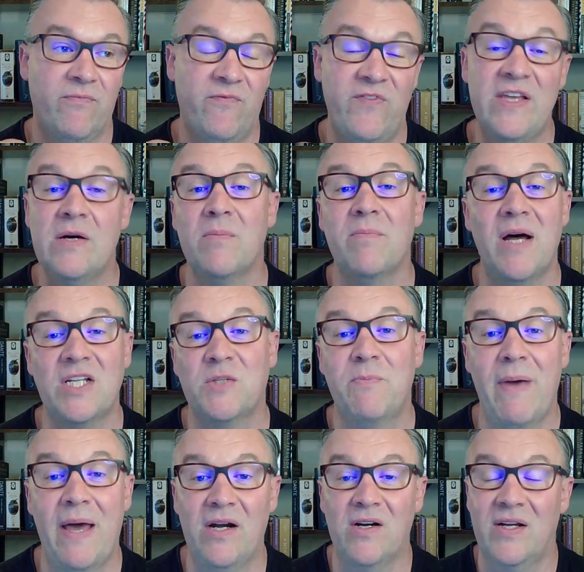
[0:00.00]
feel much
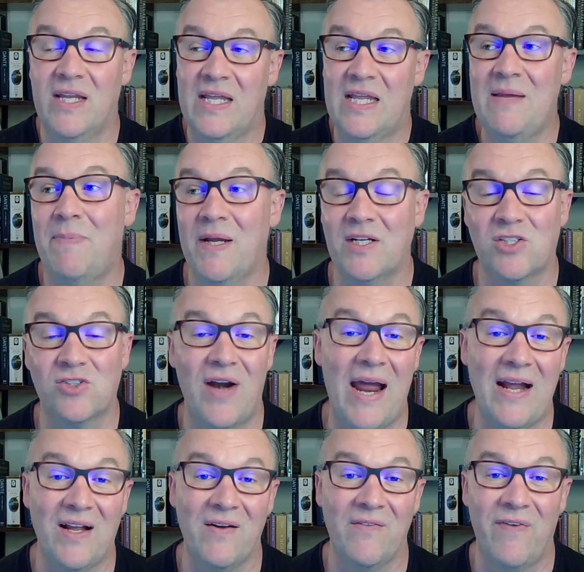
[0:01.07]
better keeping
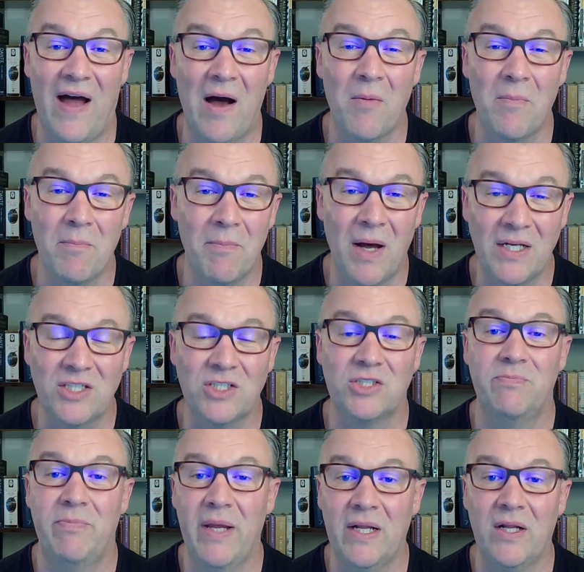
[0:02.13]
track of how much
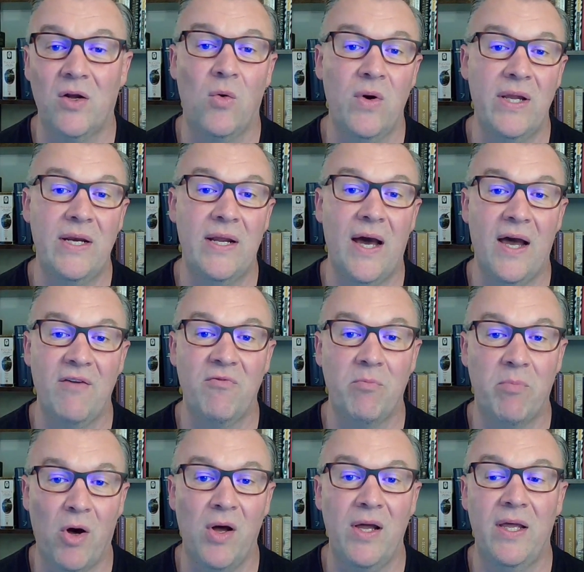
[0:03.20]
Bitcoin I've
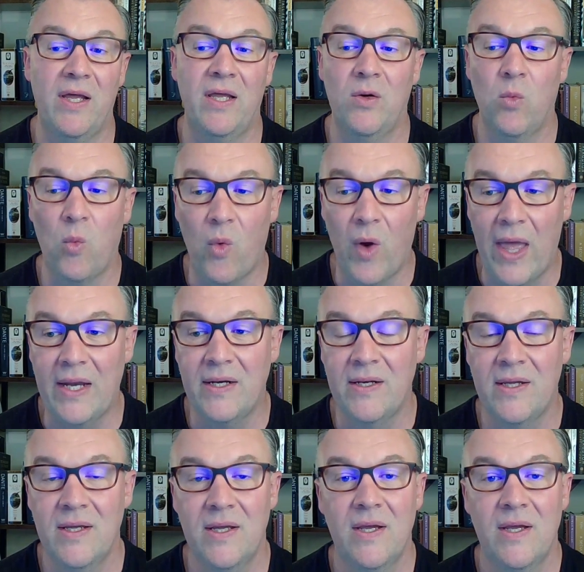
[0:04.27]
bought and when,